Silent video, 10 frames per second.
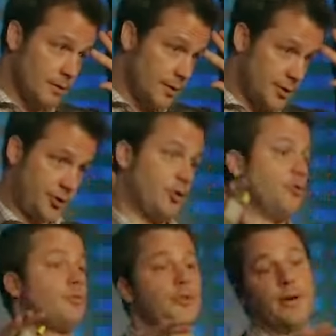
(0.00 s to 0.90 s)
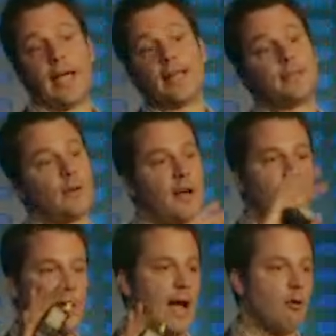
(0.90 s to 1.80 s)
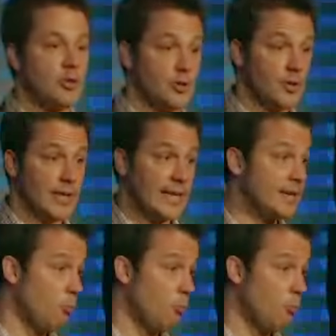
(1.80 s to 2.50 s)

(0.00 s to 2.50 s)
a zoo, so I got there a couple hours early.